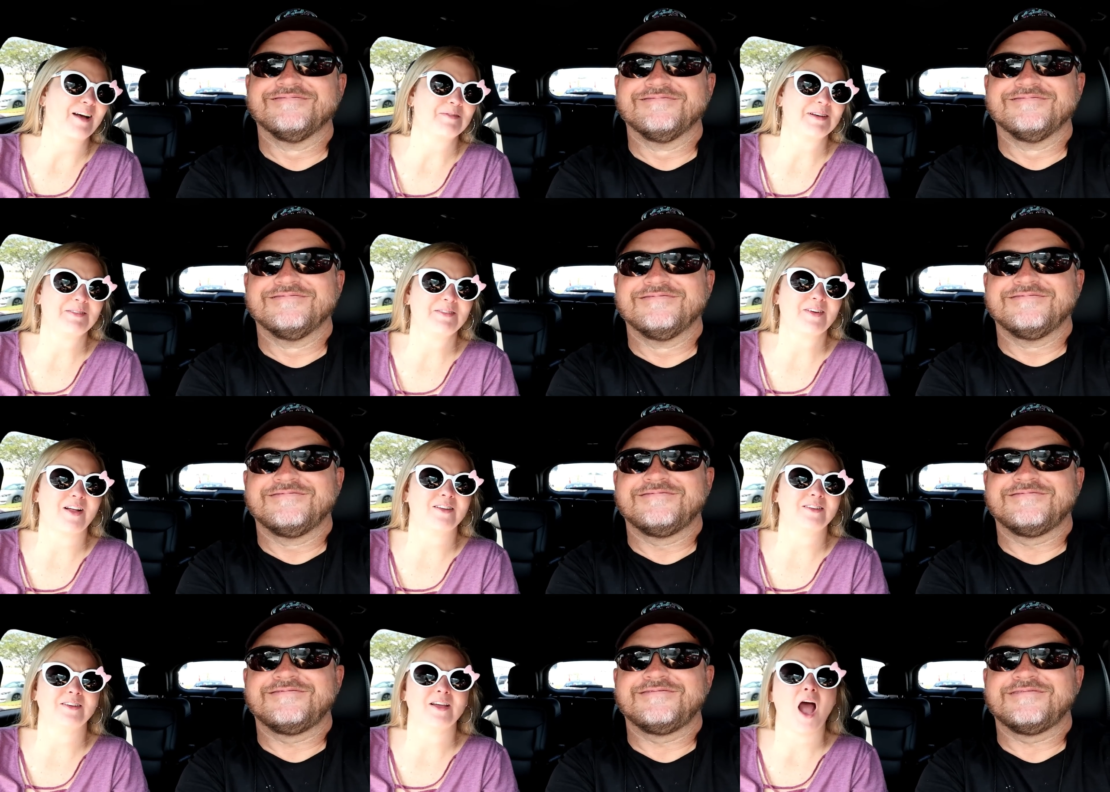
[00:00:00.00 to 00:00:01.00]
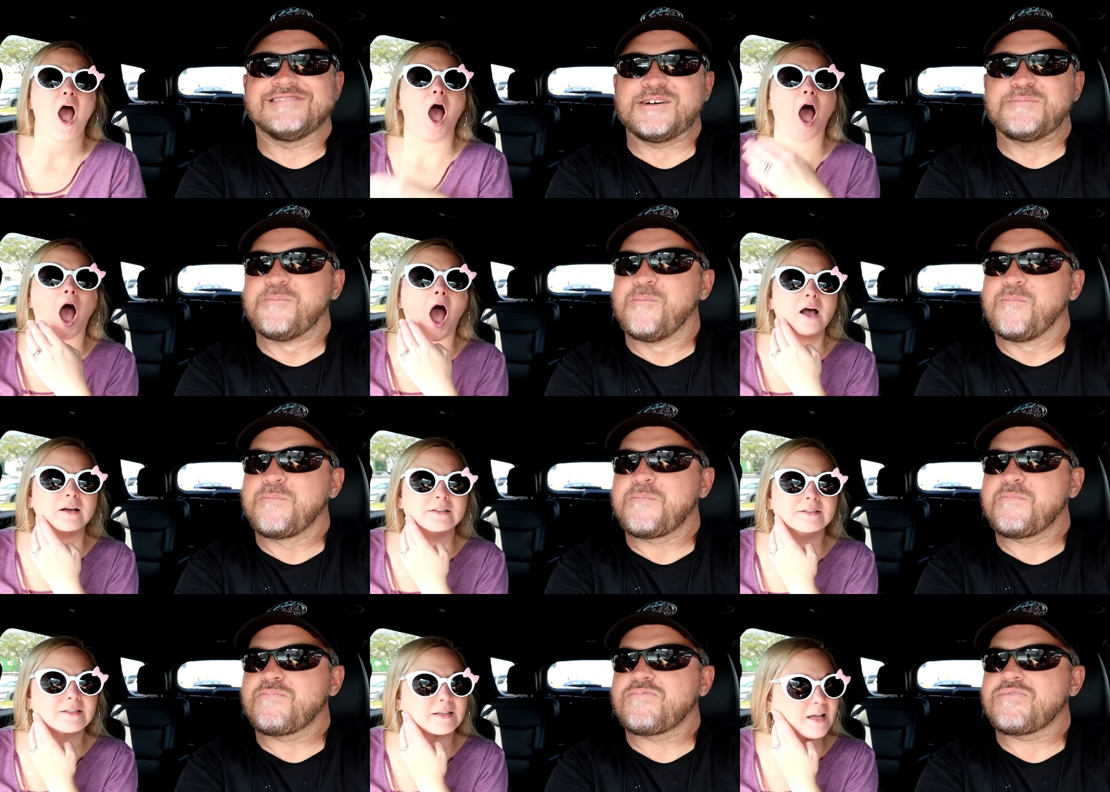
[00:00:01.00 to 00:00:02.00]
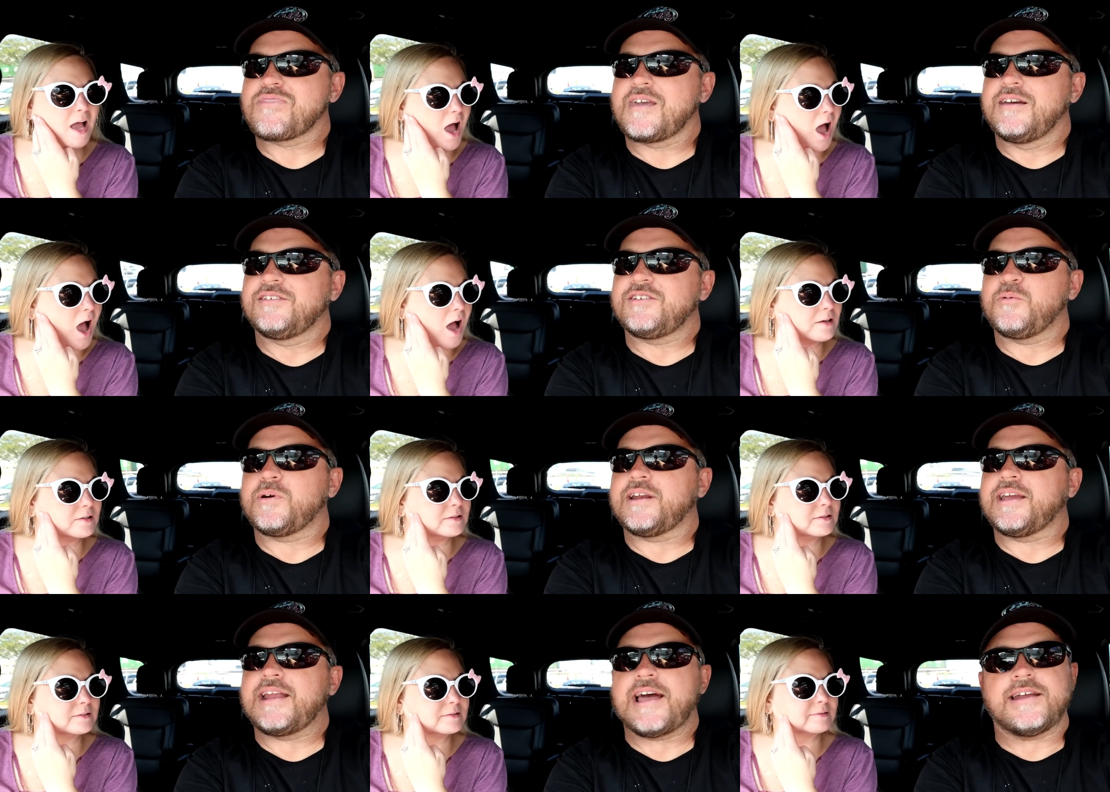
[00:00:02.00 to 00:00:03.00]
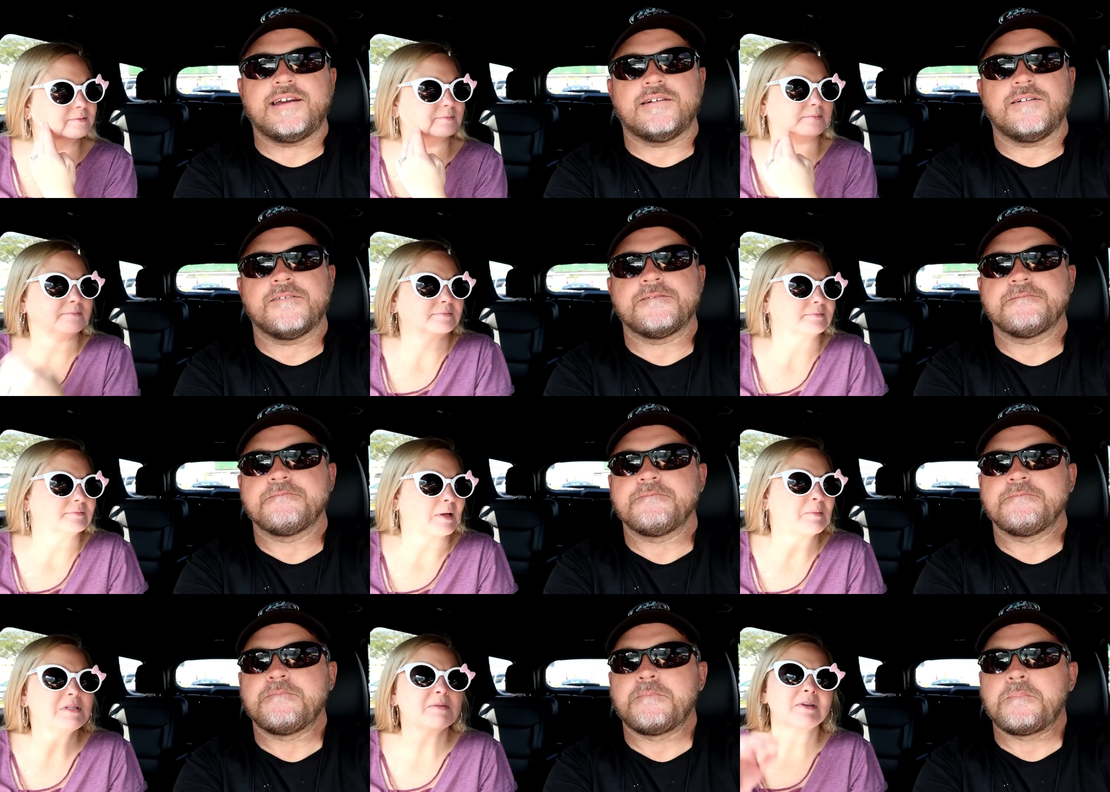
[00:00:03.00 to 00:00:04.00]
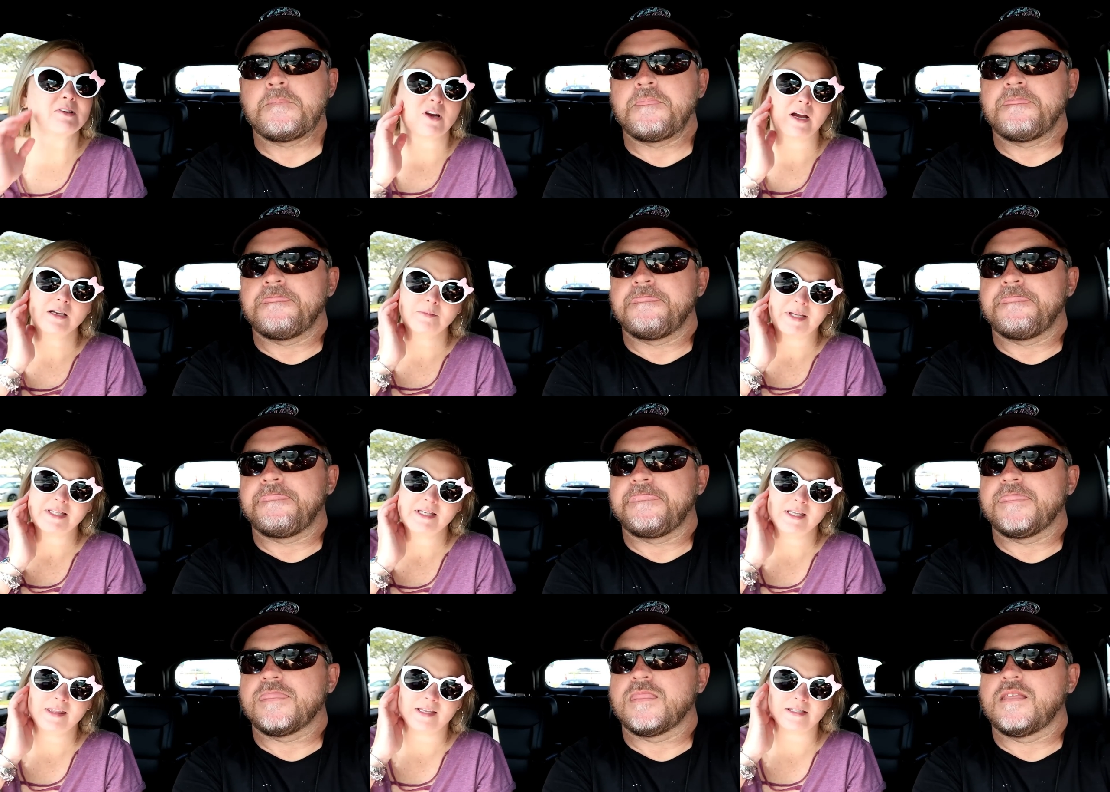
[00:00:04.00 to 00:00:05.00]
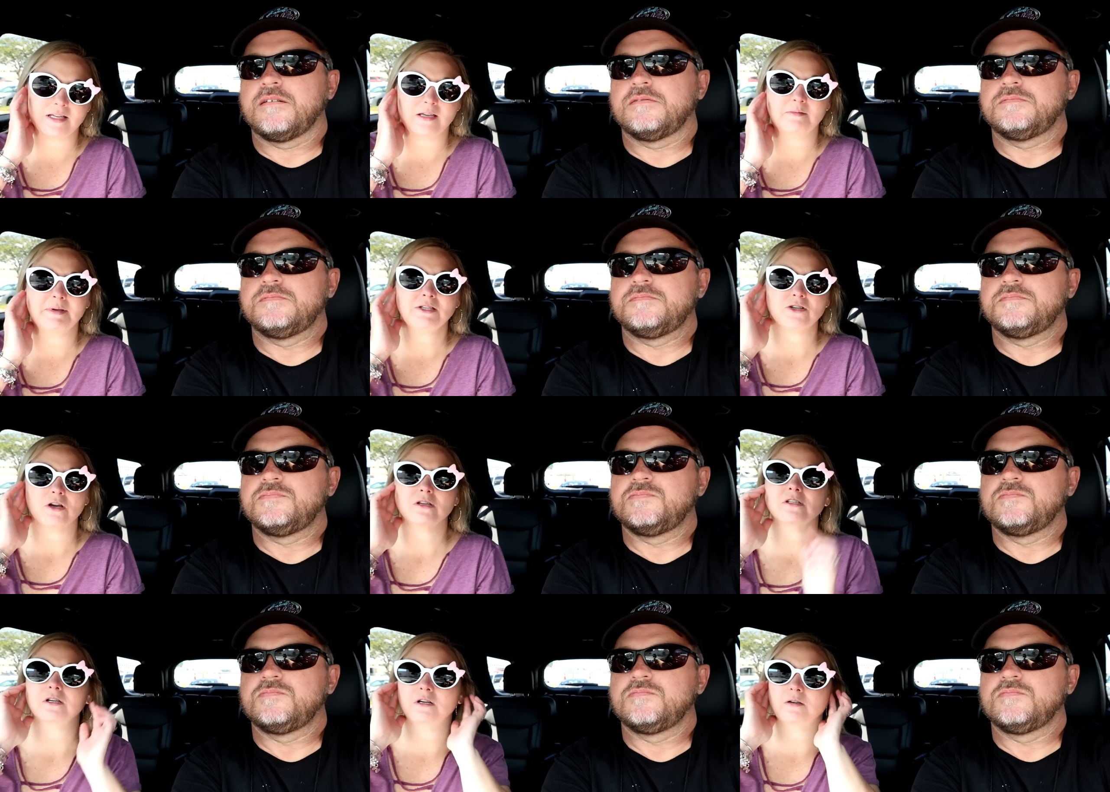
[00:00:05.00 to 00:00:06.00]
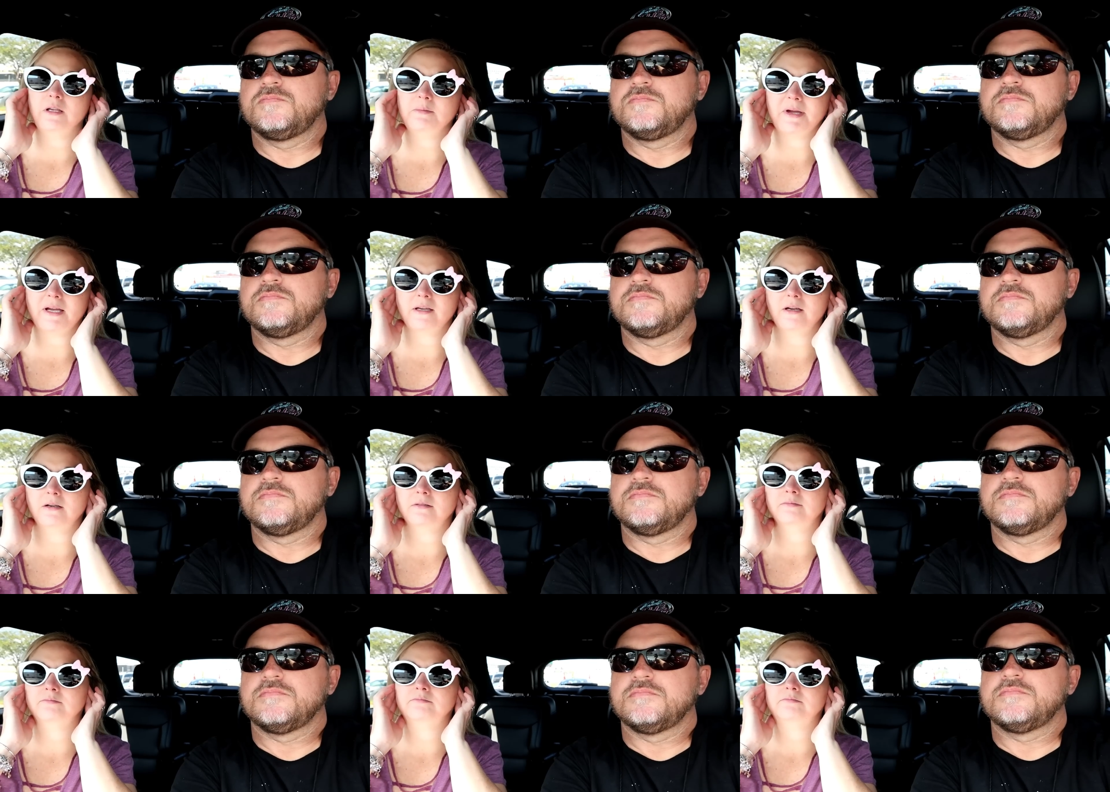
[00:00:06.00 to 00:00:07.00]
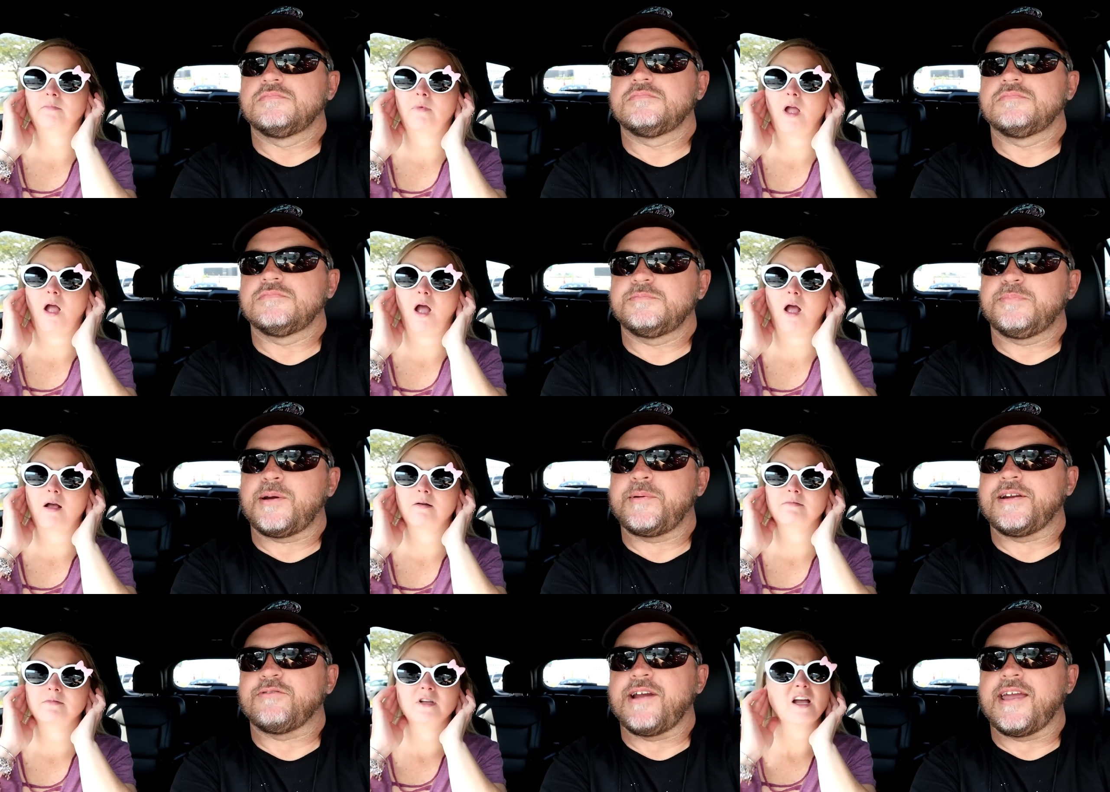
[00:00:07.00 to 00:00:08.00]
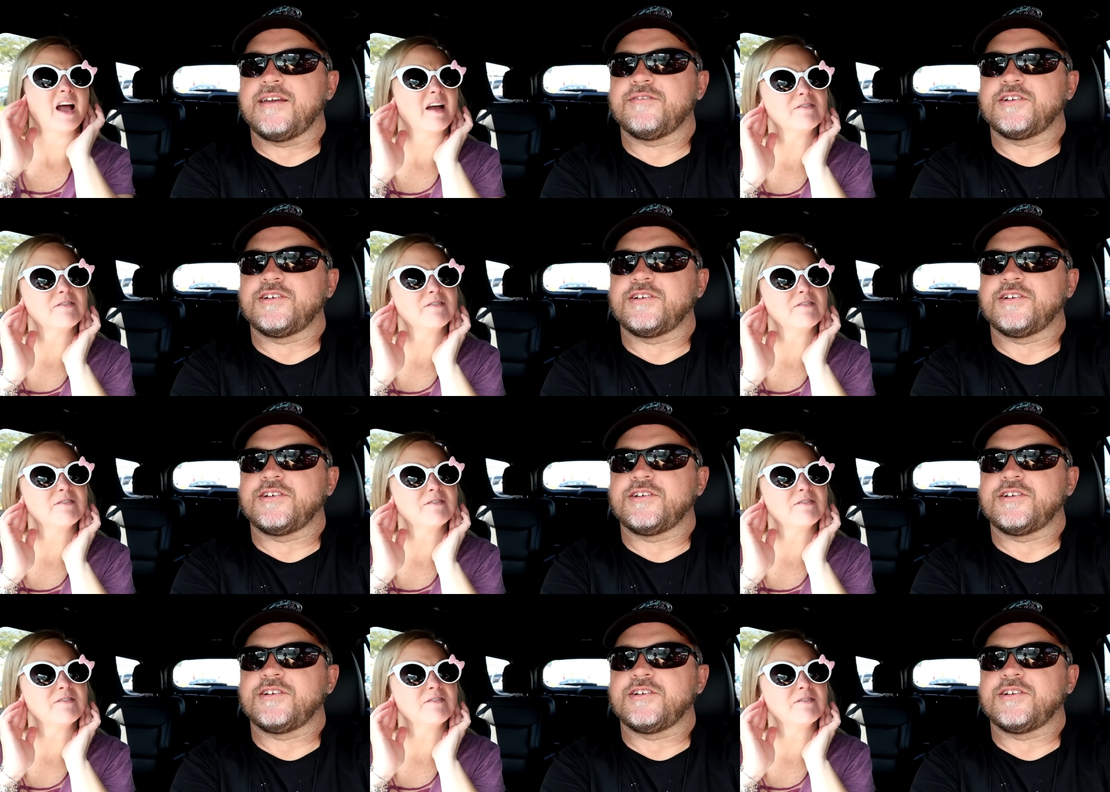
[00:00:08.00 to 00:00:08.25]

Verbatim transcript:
Speaker 1: happened to be following you.
Speaker 2: Yep. So we're going to get out of here.
Speaker 1: I must have been grinding my teeth last night. My jaw's hurt, like, back here.
Speaker 2: Probably had a rave